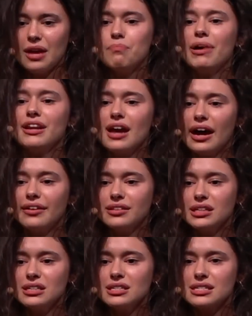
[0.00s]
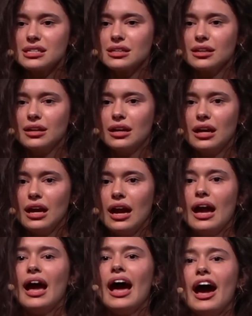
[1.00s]
but others
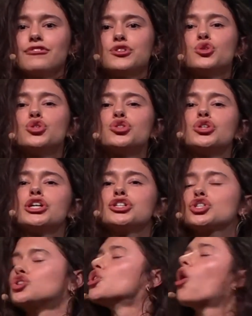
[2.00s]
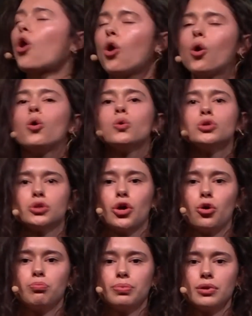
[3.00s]
have to search the whole
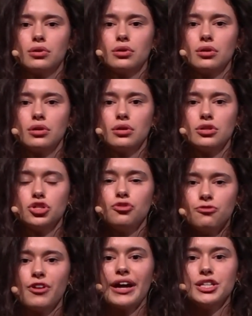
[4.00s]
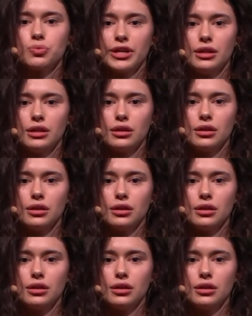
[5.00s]
globe to find one.